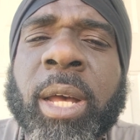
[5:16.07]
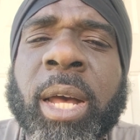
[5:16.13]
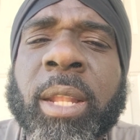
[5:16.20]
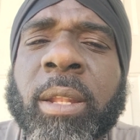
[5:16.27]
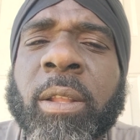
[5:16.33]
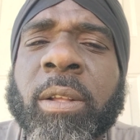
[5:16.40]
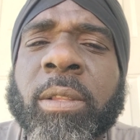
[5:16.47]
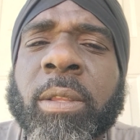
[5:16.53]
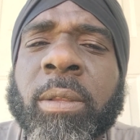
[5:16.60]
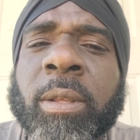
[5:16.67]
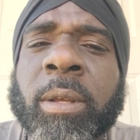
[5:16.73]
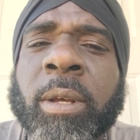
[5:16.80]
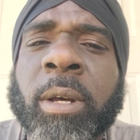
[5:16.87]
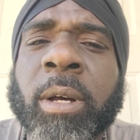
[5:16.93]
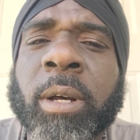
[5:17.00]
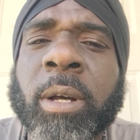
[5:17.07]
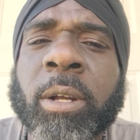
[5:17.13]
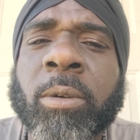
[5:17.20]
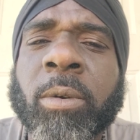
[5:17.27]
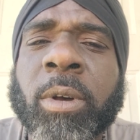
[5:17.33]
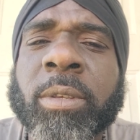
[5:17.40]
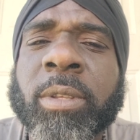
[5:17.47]
I looked
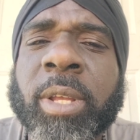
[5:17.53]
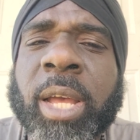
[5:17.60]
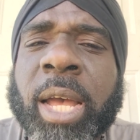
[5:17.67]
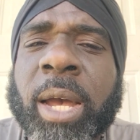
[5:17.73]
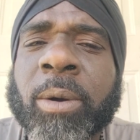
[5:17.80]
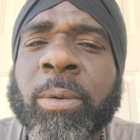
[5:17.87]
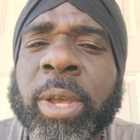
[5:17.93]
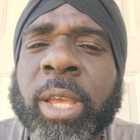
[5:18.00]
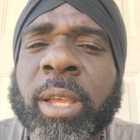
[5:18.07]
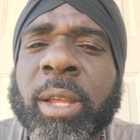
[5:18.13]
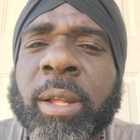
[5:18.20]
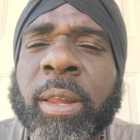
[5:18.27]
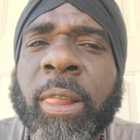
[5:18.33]
across the highway,